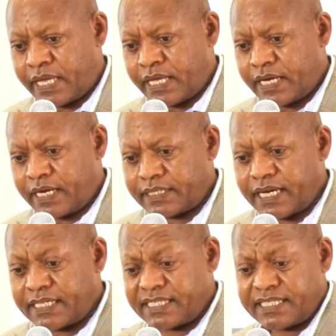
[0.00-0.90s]
The
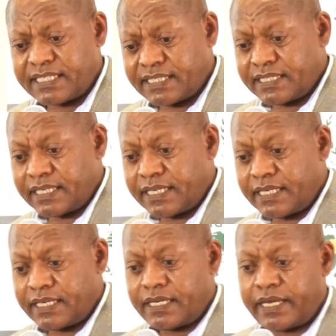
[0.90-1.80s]
other is
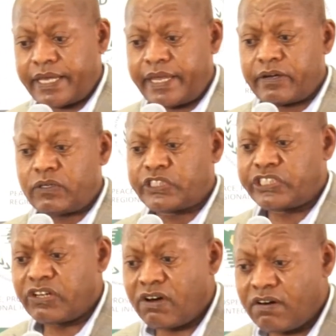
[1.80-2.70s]
the
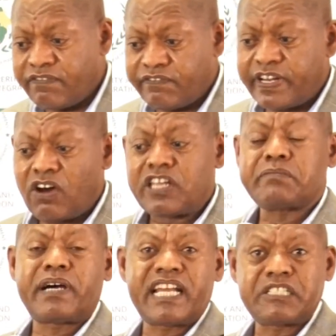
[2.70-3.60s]
inclusion of knowledge
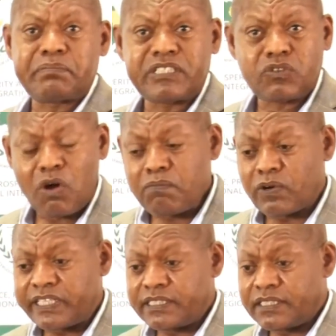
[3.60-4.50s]
management
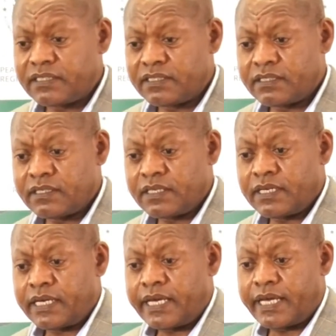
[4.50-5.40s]
component
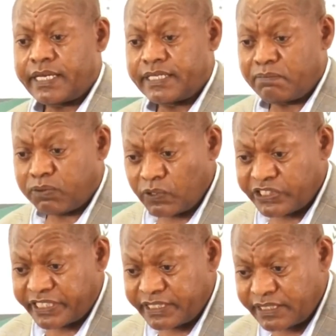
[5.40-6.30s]
in the
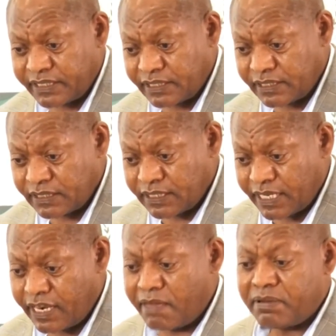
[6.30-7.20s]
project,
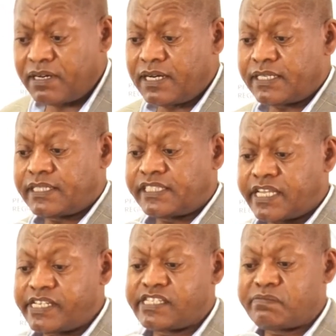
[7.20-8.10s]
enable
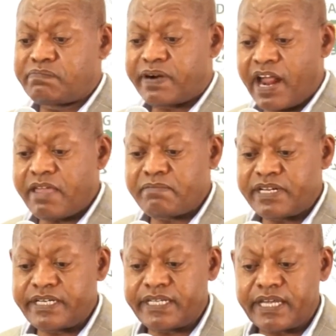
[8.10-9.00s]
SECCCI
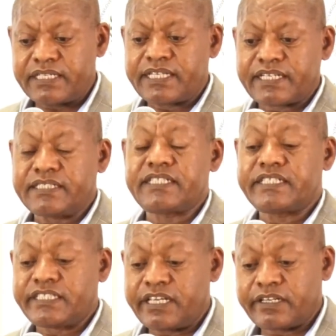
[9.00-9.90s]
primary and secondary
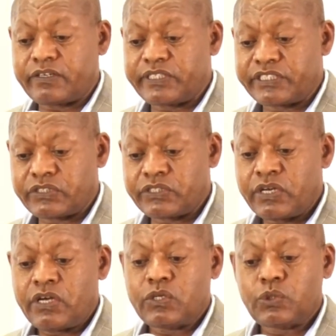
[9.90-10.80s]
stakeholders
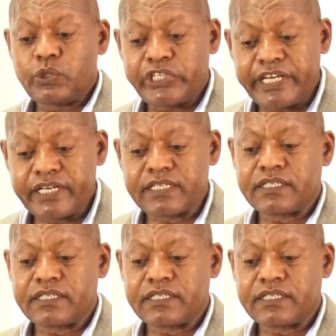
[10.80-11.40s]
to share